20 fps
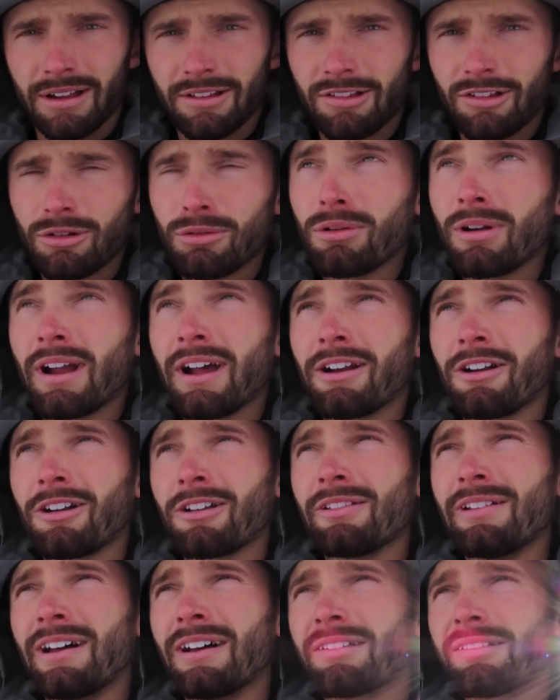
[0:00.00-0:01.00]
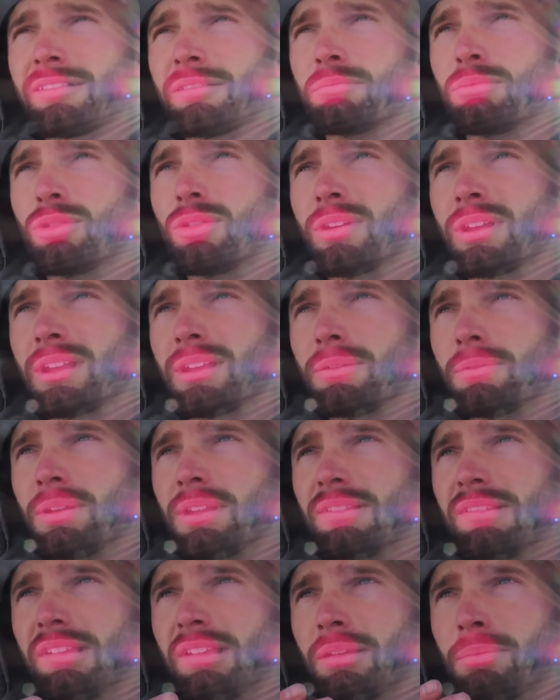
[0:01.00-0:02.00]
So we're at our glassing point and we
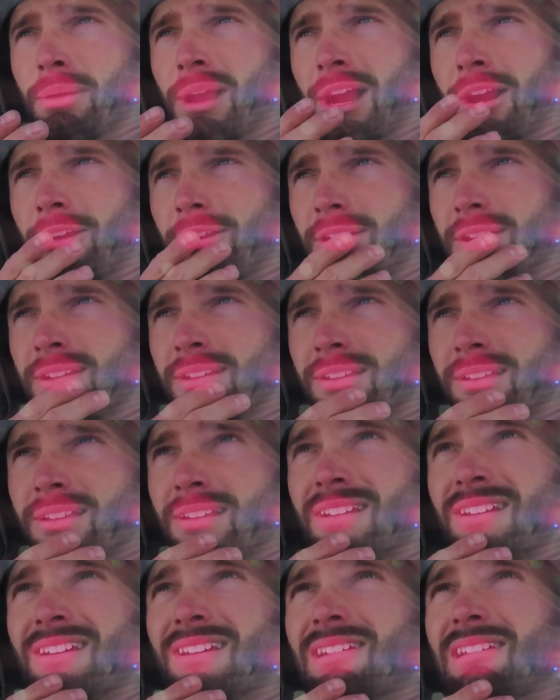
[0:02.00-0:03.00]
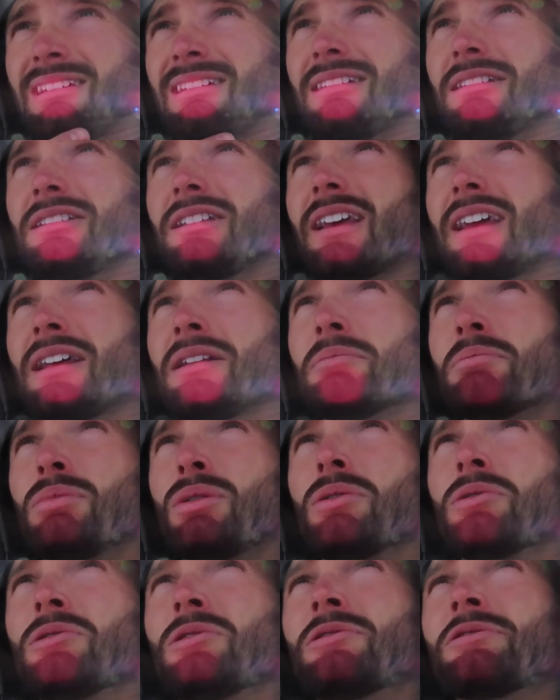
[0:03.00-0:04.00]
see about ten
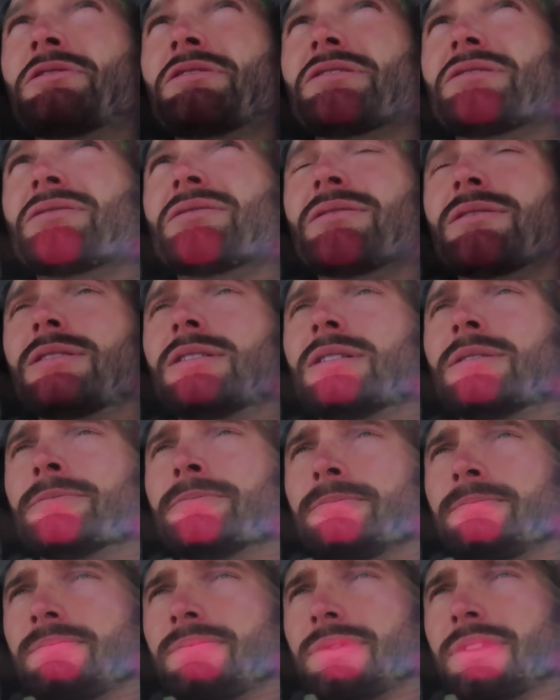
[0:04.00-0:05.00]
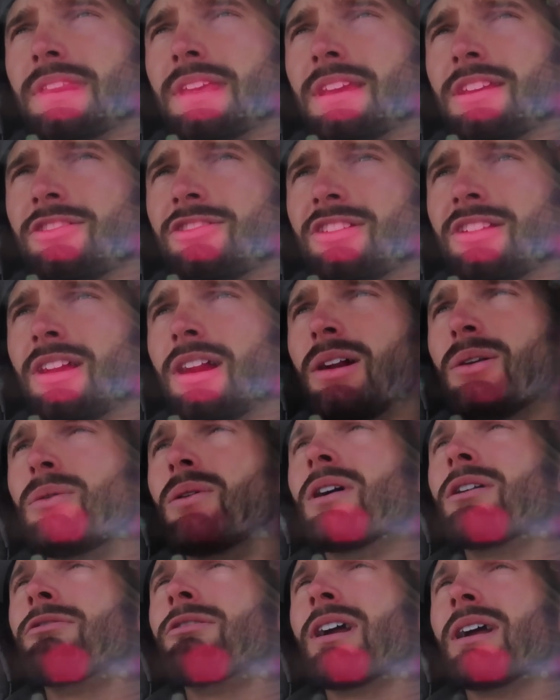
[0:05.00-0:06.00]
bulls. I actually got
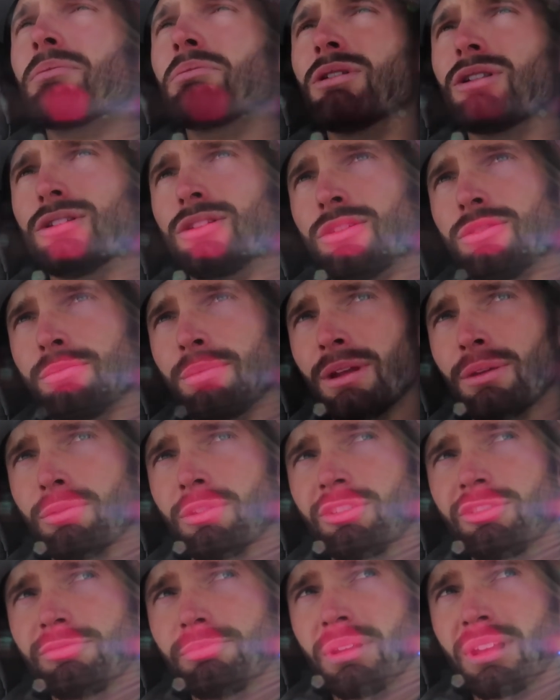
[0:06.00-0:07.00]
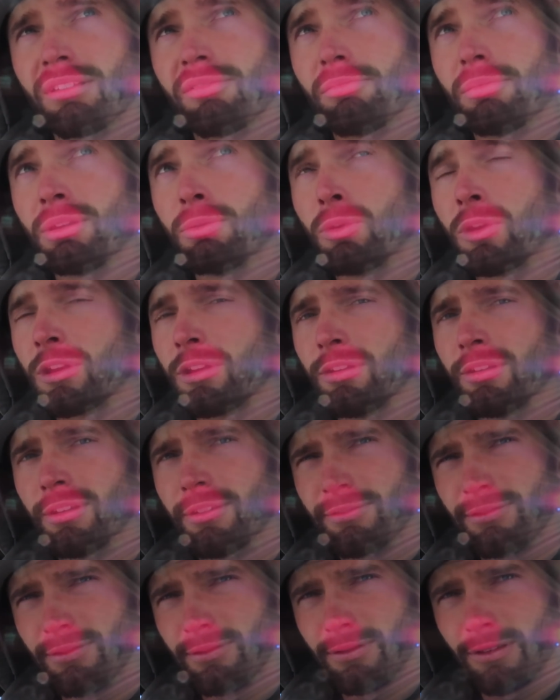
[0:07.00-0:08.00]
one right below me, which makes me wonder
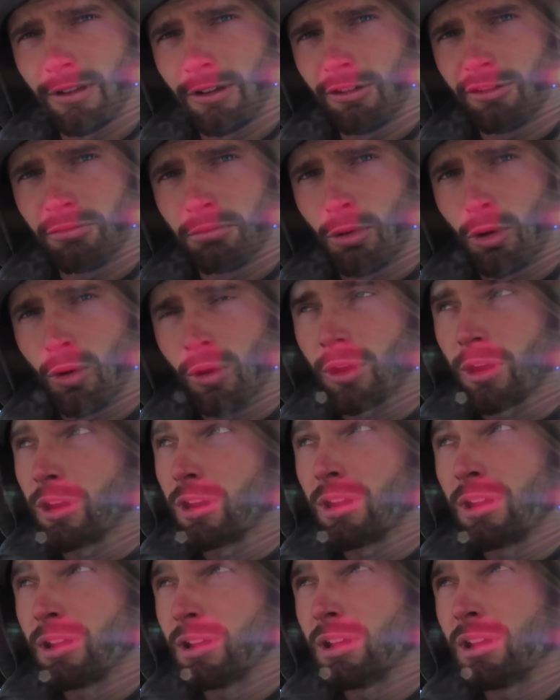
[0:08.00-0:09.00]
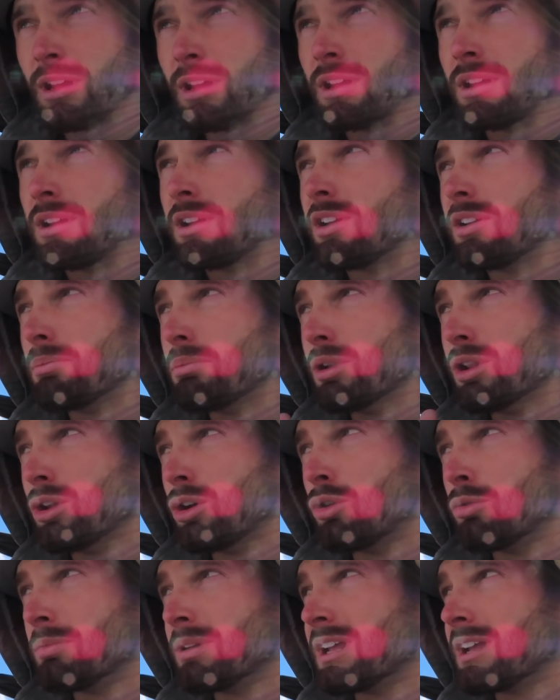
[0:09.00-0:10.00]
if there's more
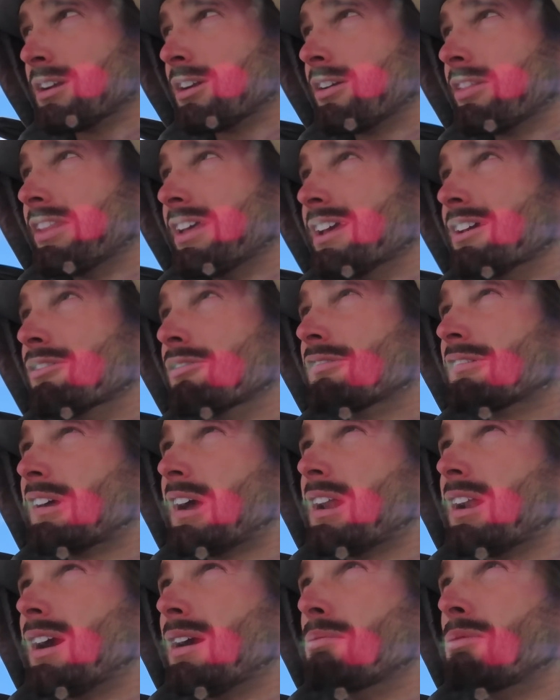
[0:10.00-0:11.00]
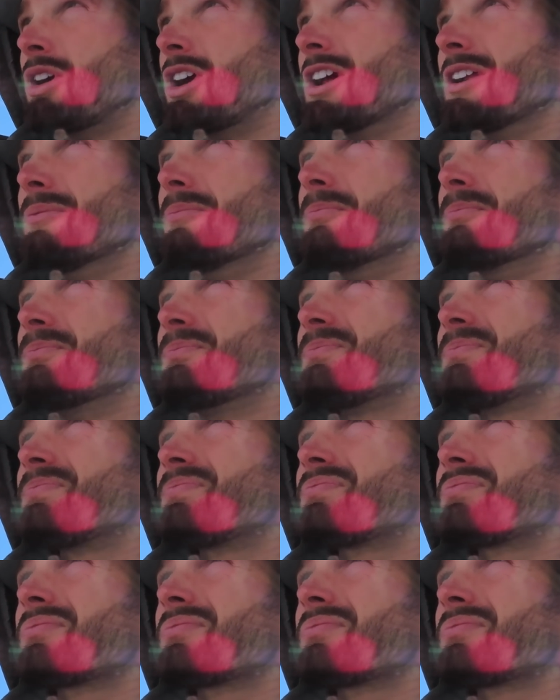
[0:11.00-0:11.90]
below me and on the hillside I'm on.